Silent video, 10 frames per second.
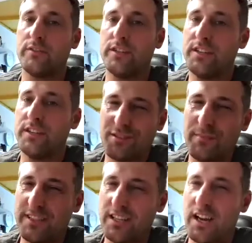Obviously, it
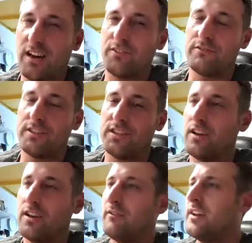just missed the cut on the
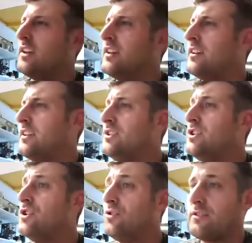reserve.
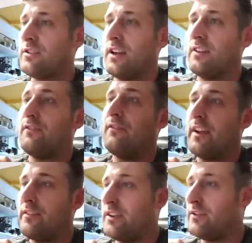Looks like a
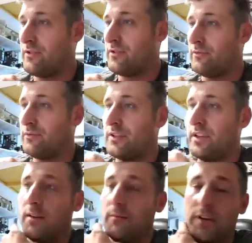very good horse.
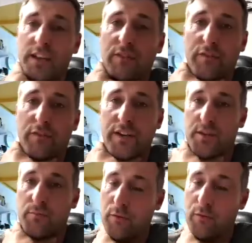Another
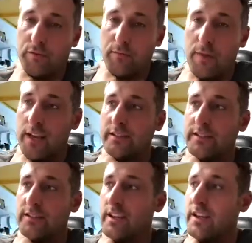French import for
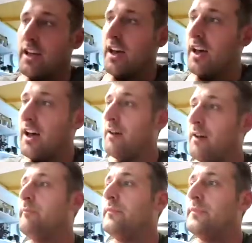Mullins.
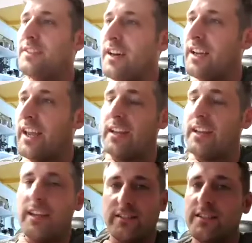
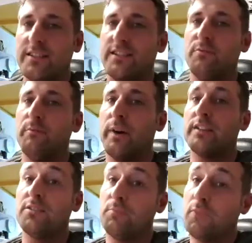Again, inconsistent,
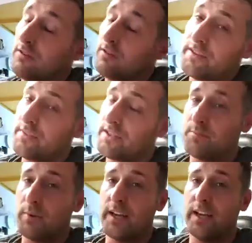but tomorrow, if it's missed
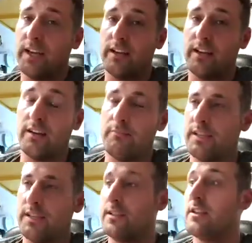
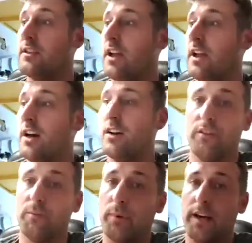the cut
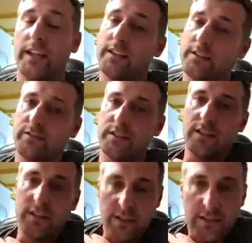on the plate, it's
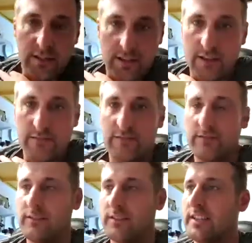obviously,
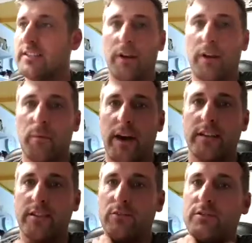there's something about
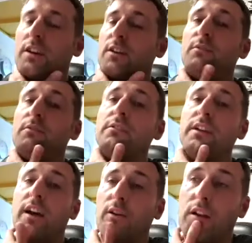this horse. So
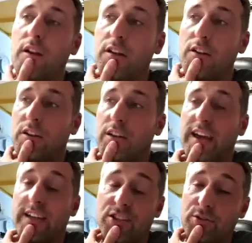yeah, I quite like the look of
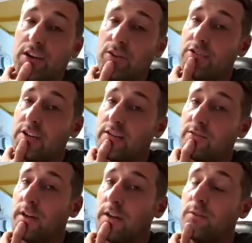that. Two-tone green
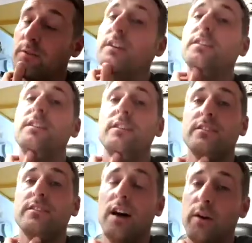as well.
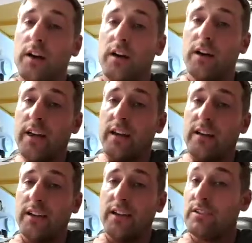So yeah,
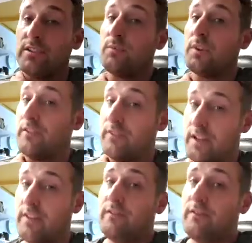interesting one over
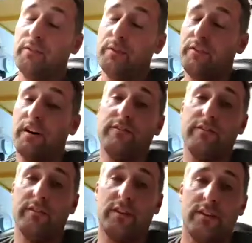there. 5:45.
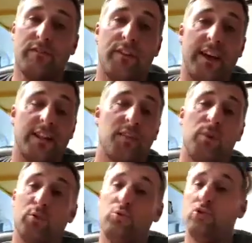Fan de Blue.